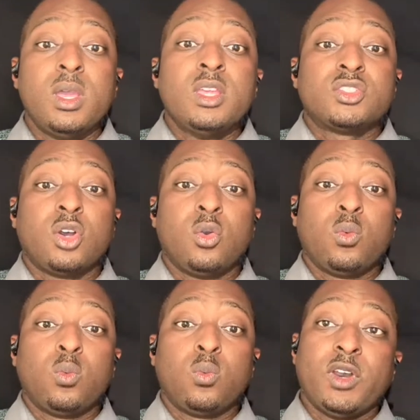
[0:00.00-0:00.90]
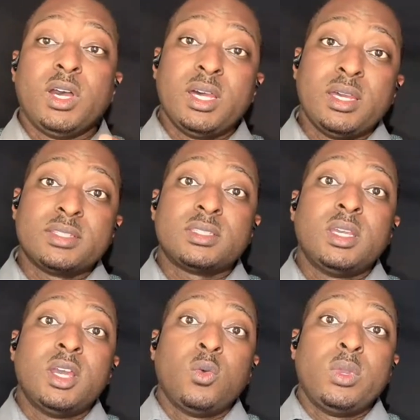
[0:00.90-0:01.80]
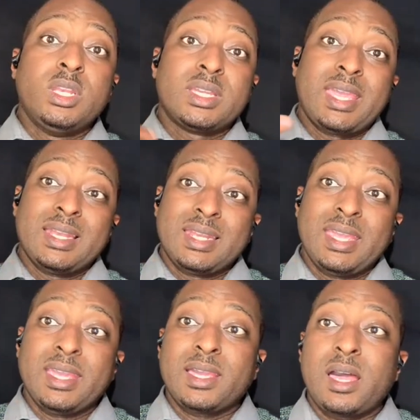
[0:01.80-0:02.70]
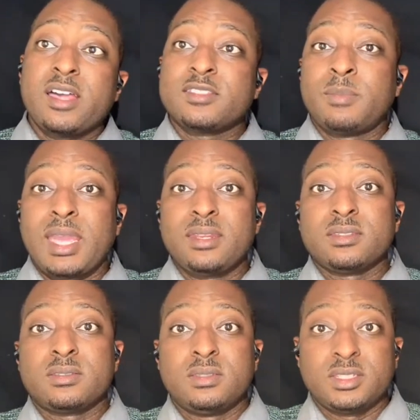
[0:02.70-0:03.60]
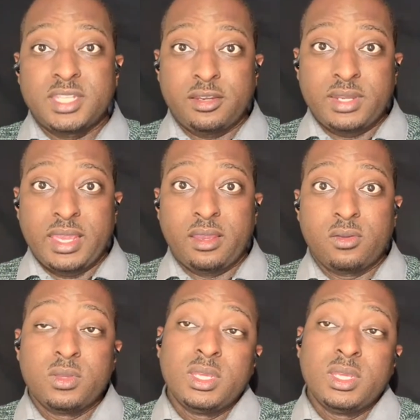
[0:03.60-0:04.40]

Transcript: So for us, we look at land cost minus the tear down.